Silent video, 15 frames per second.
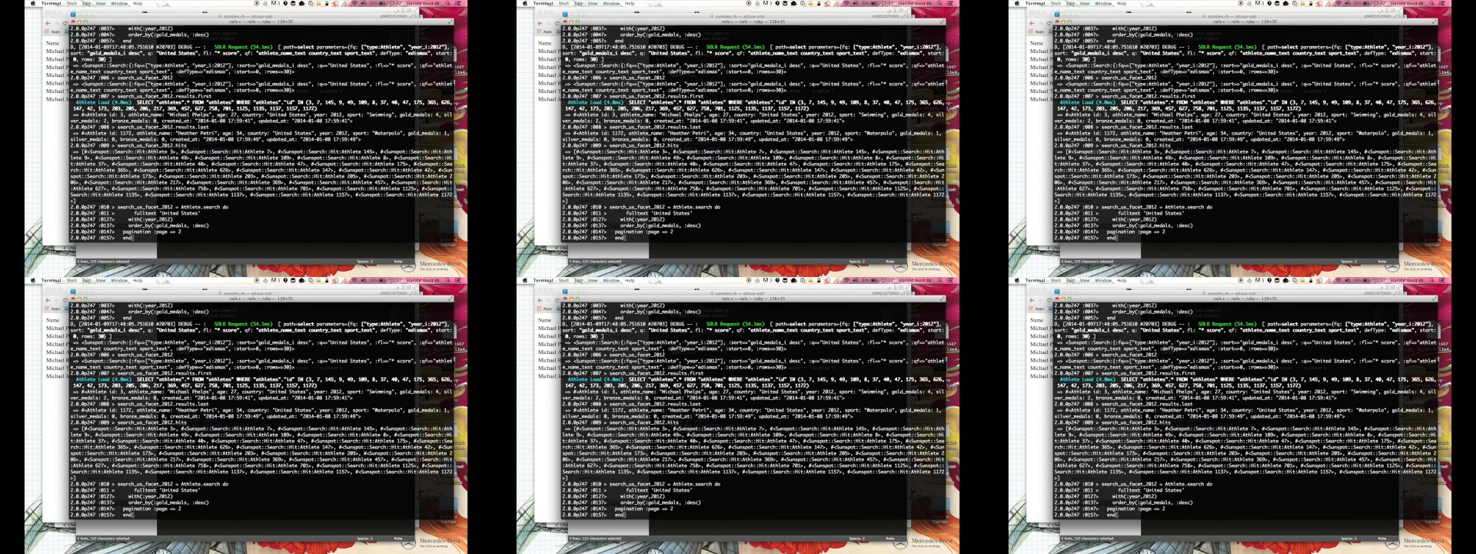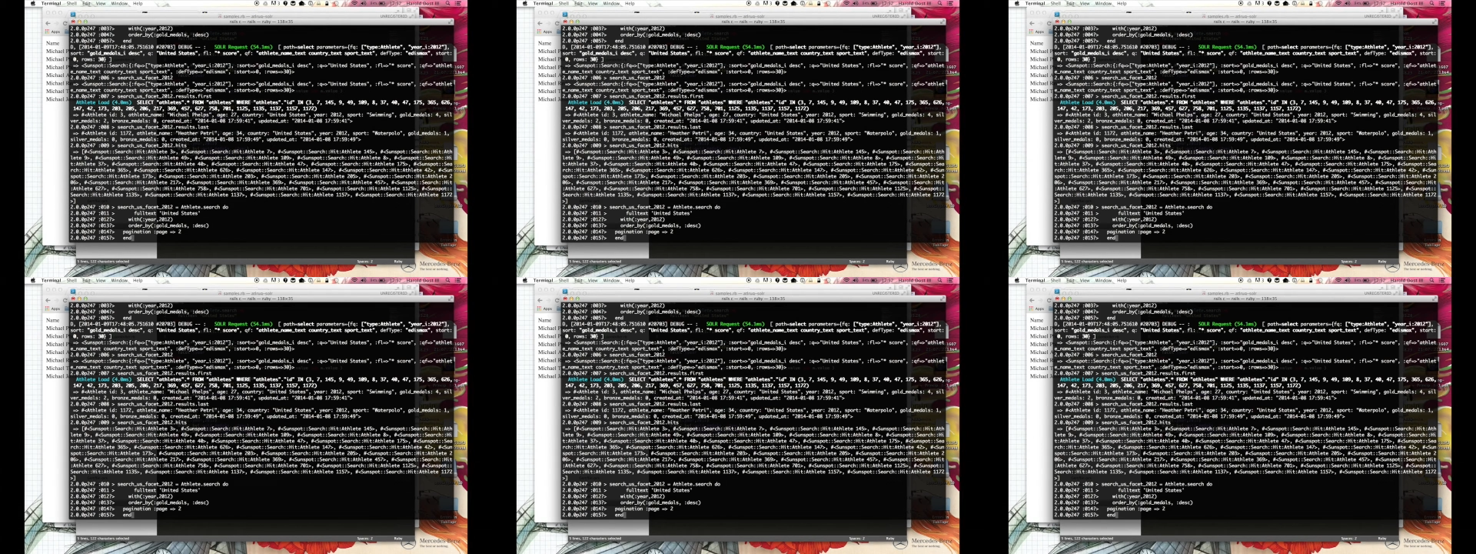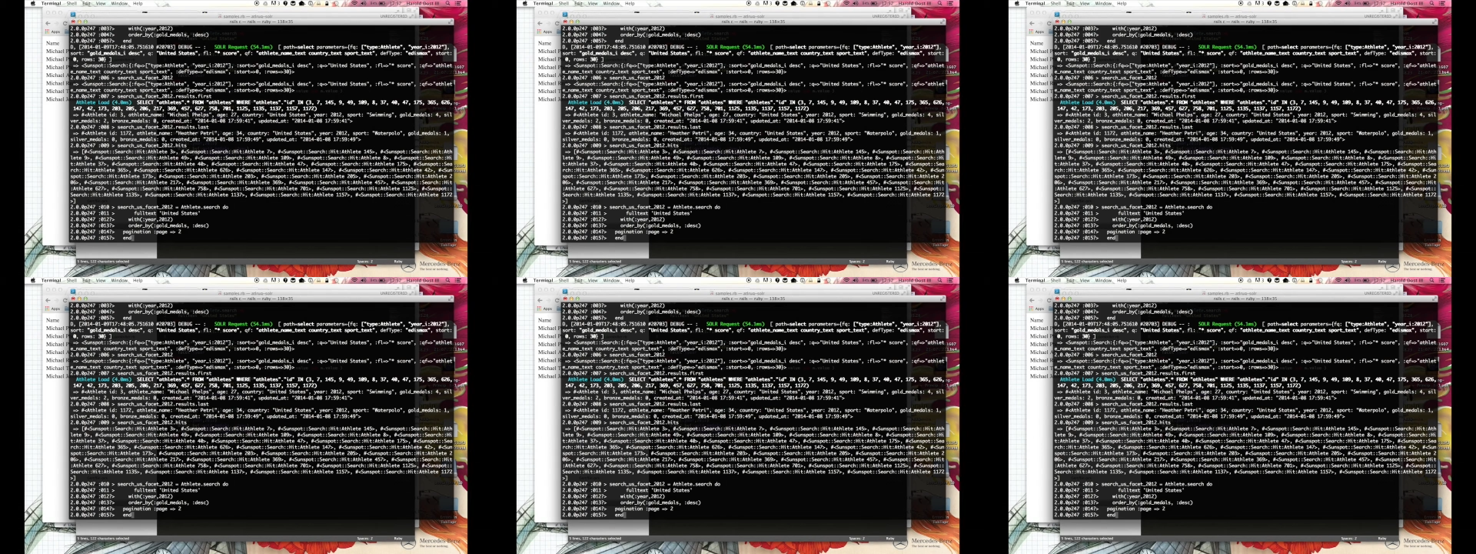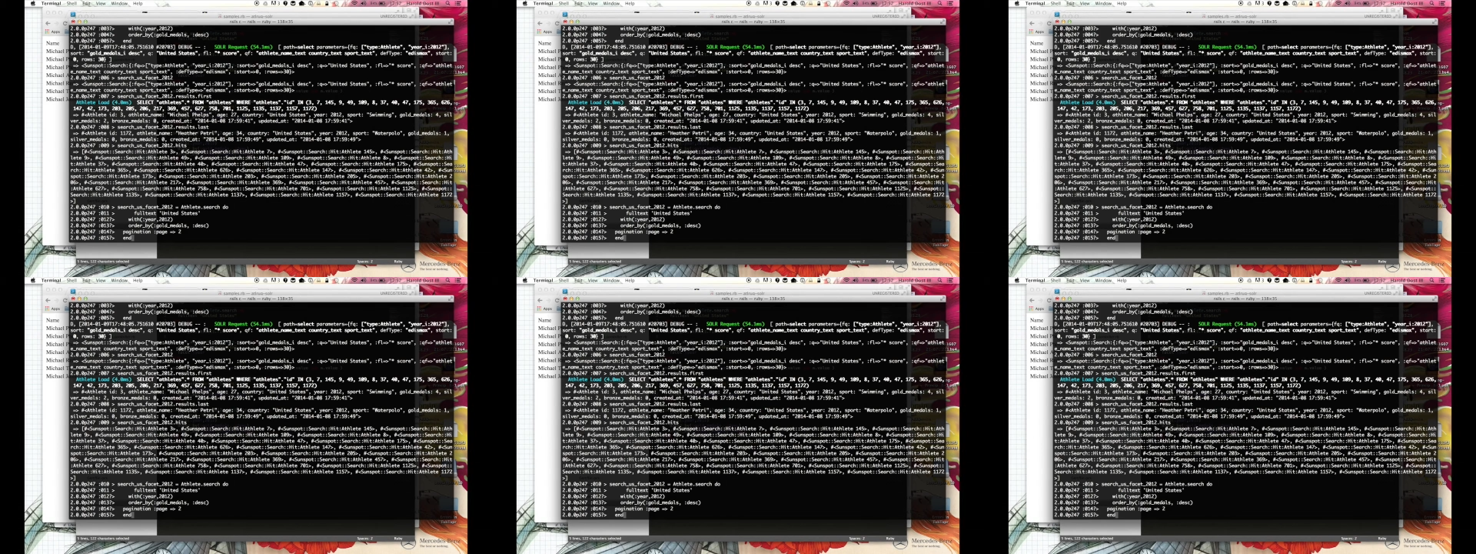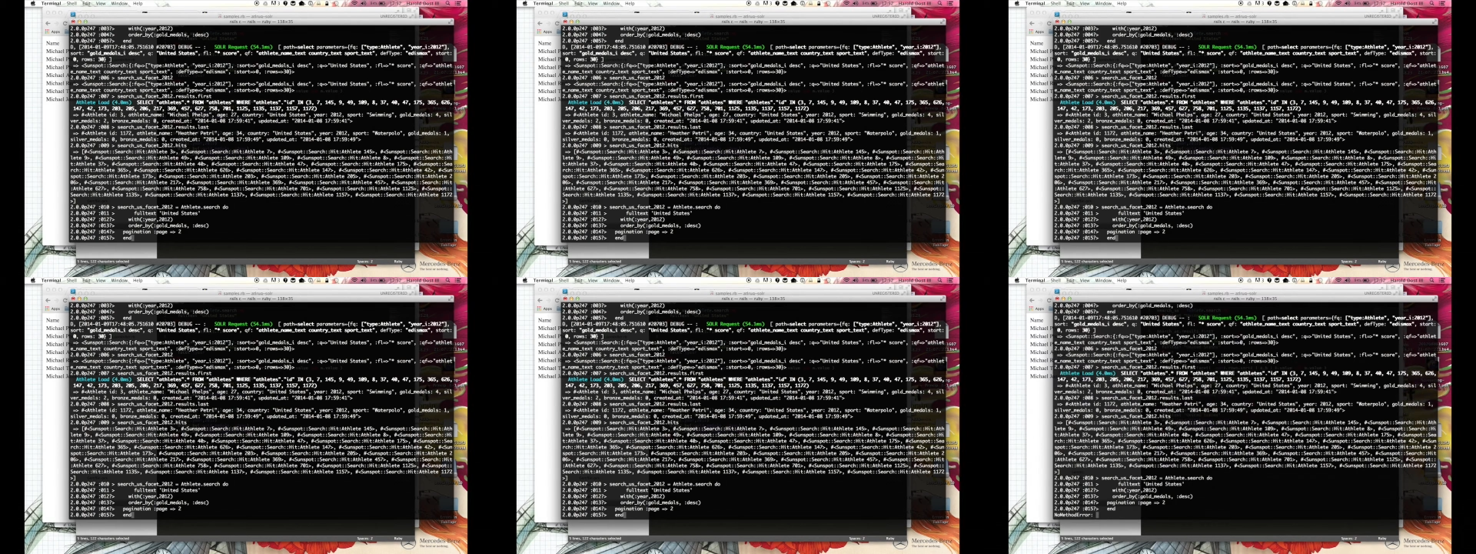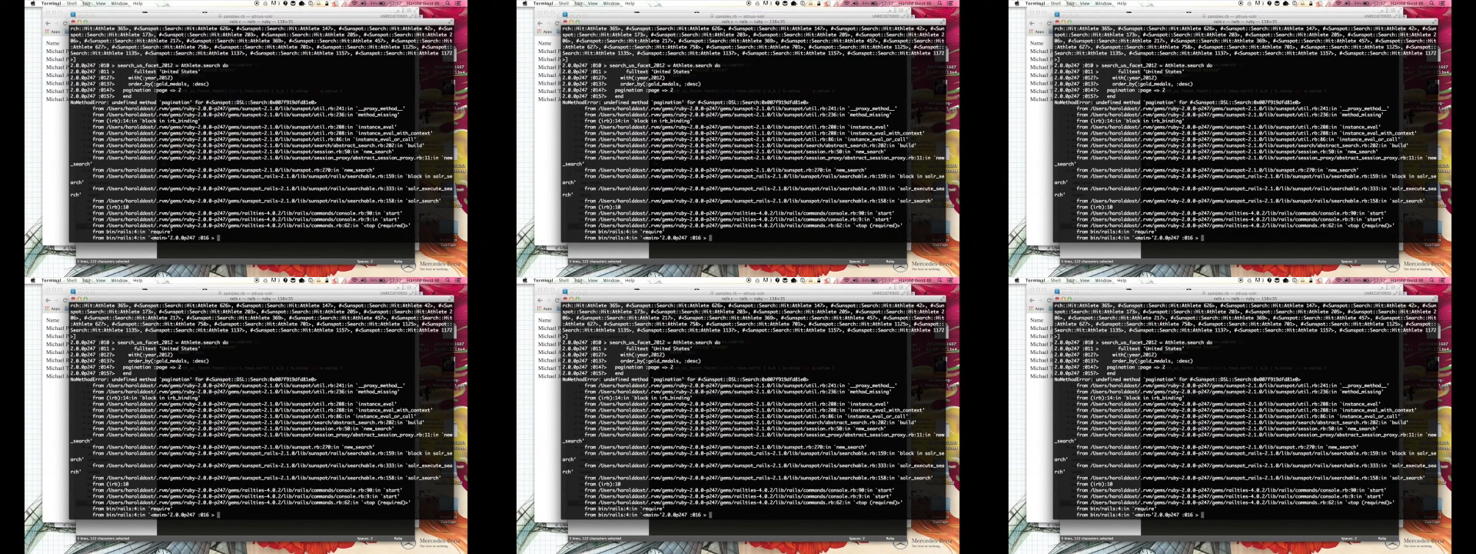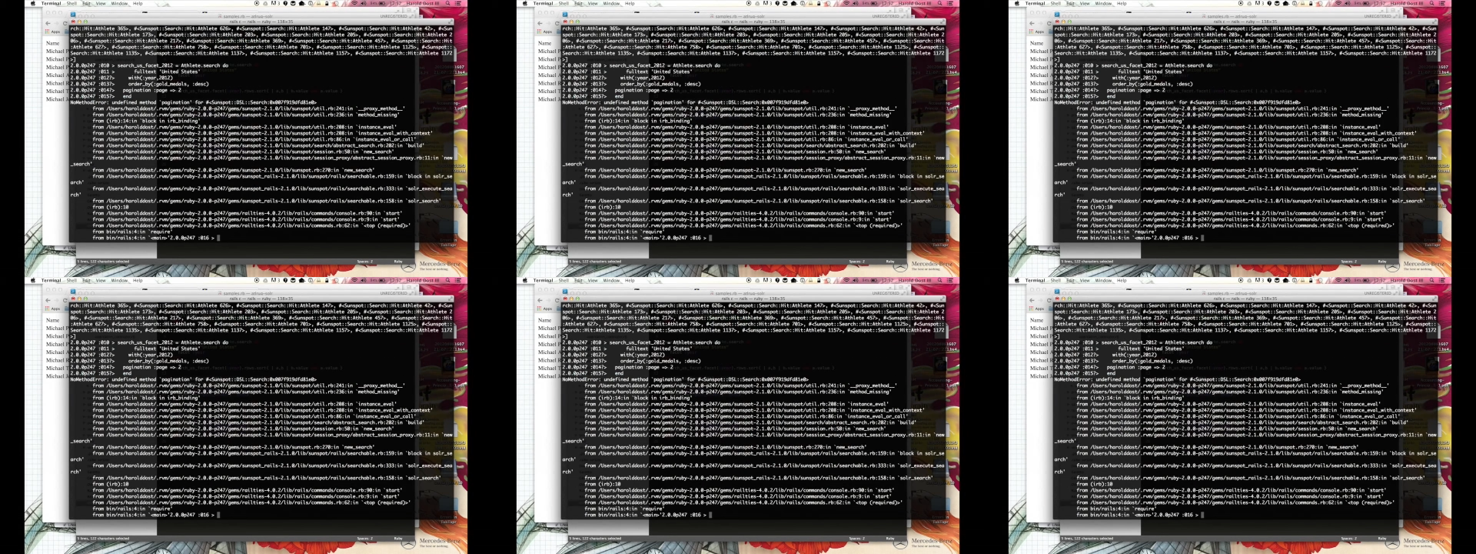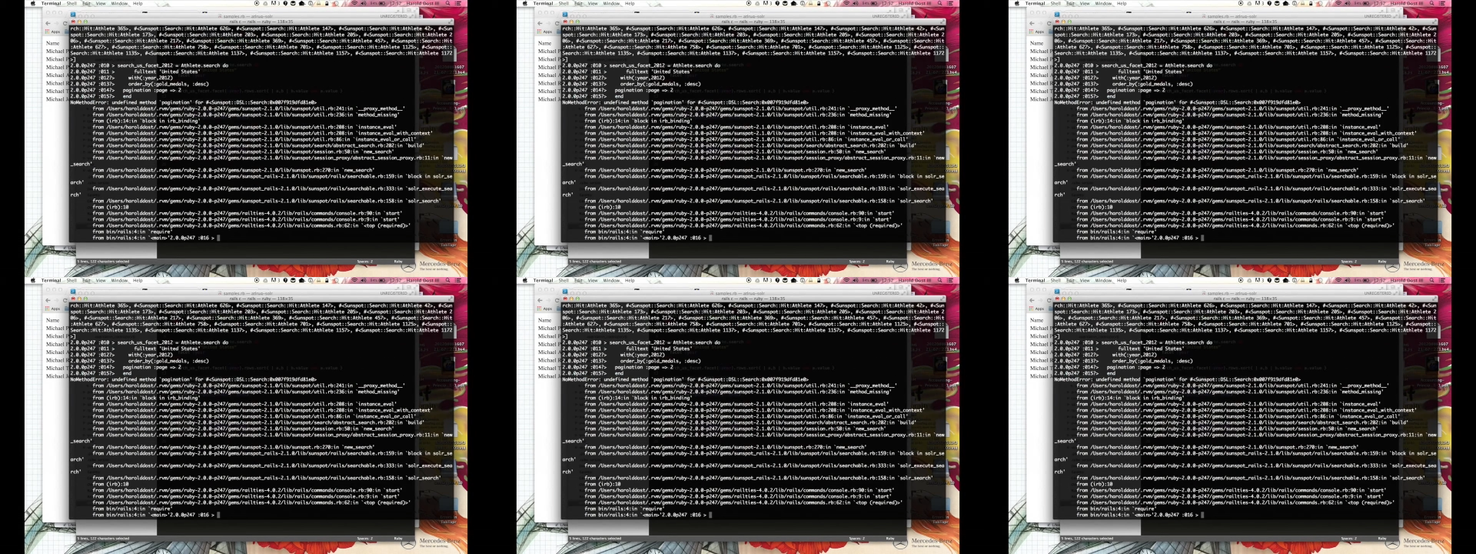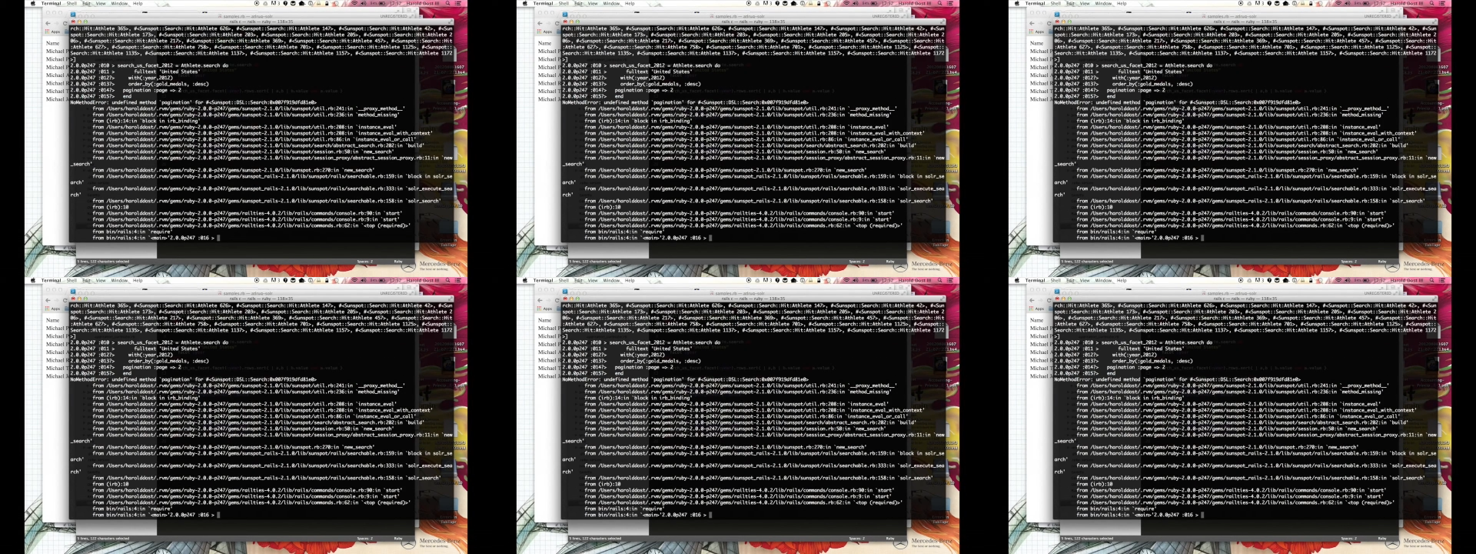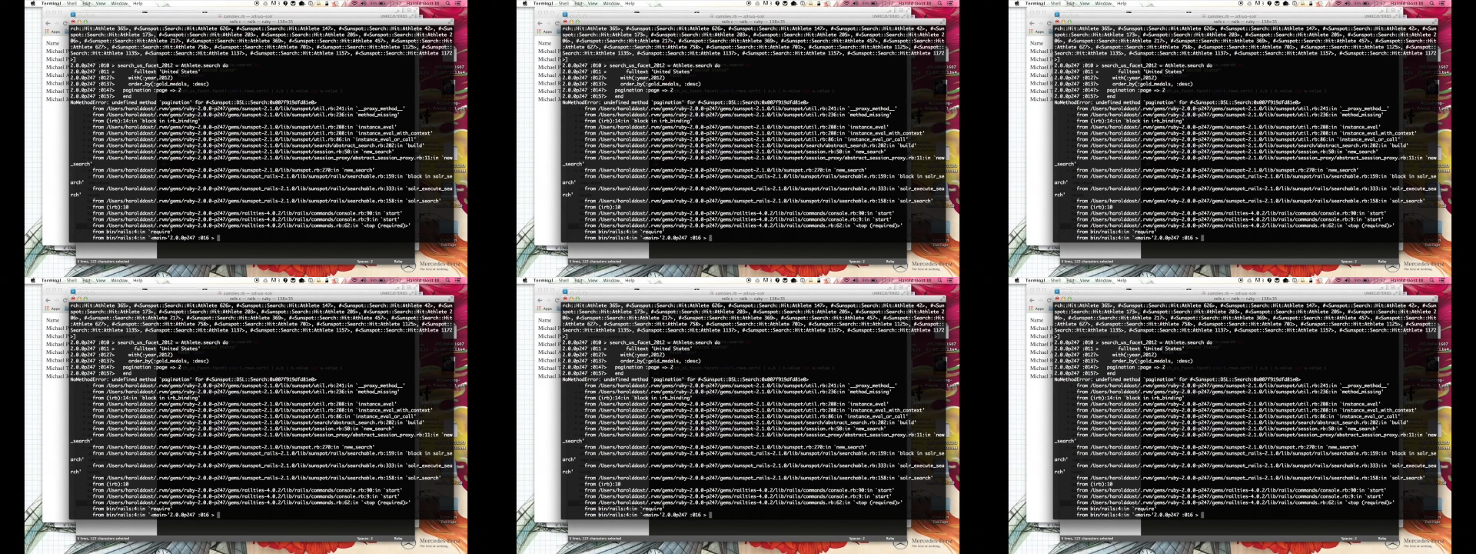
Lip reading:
[unreadable: no face in view]